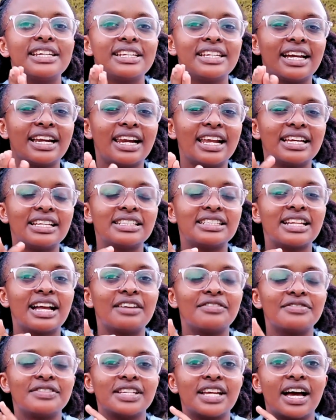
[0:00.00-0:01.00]
realized
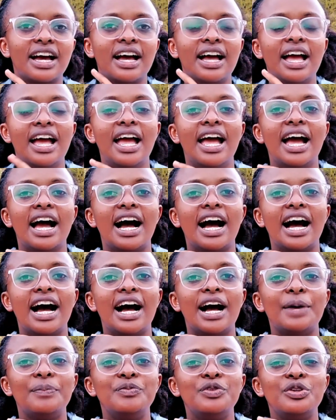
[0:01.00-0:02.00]
after
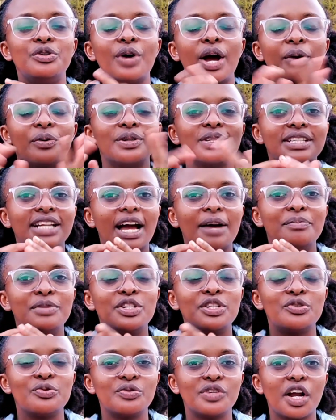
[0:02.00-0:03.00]
um, you know I was
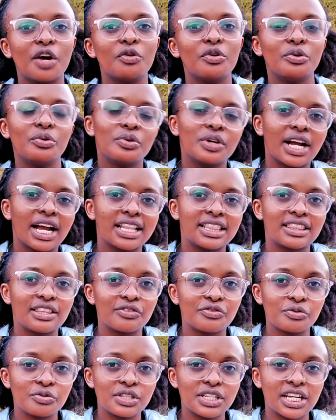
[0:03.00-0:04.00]
coming to now look at the
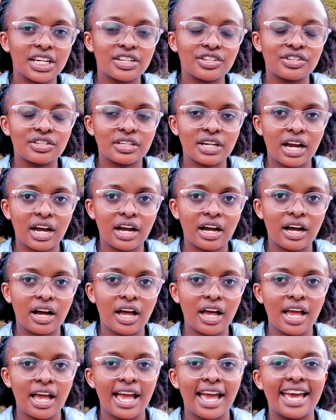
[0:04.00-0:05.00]
footage uh,
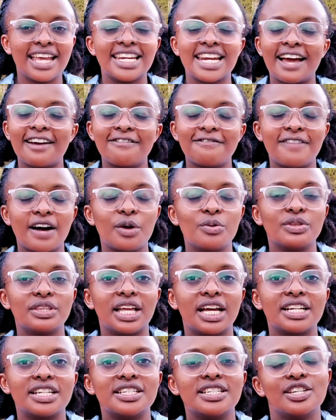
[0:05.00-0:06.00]
and I found
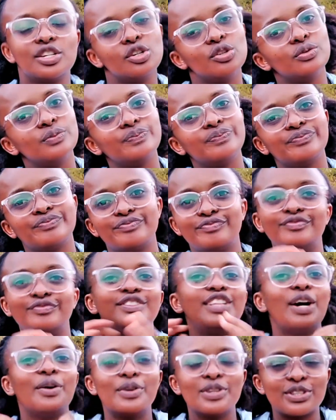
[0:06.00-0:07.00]
that you know
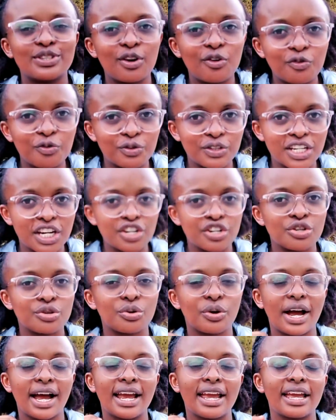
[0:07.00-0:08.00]
there was no footage
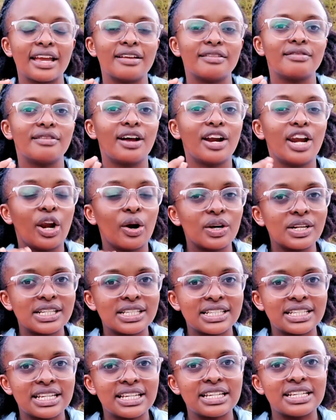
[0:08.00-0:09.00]
so I
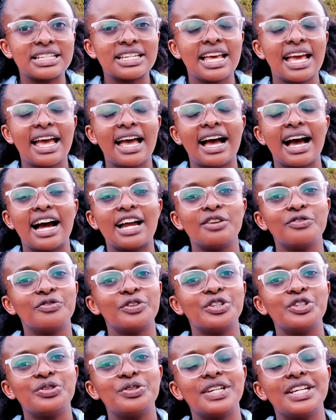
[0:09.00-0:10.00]
lost it
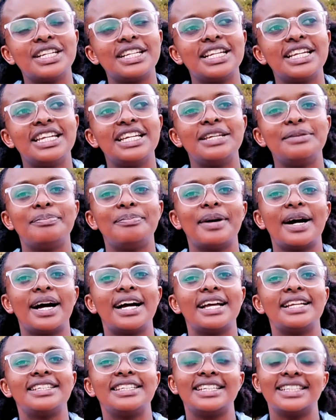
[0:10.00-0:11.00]
unfortunately
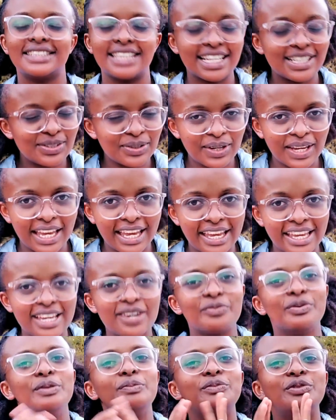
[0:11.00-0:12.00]
but that's okay
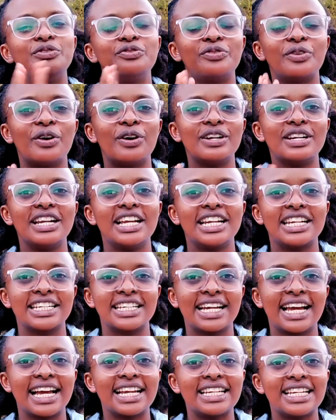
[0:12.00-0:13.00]
we move on
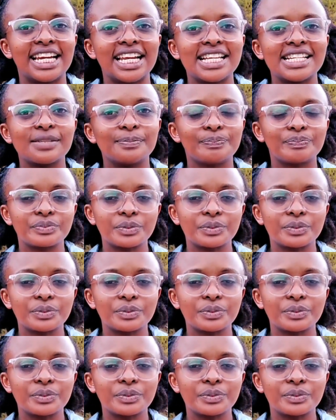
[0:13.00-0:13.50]
regardless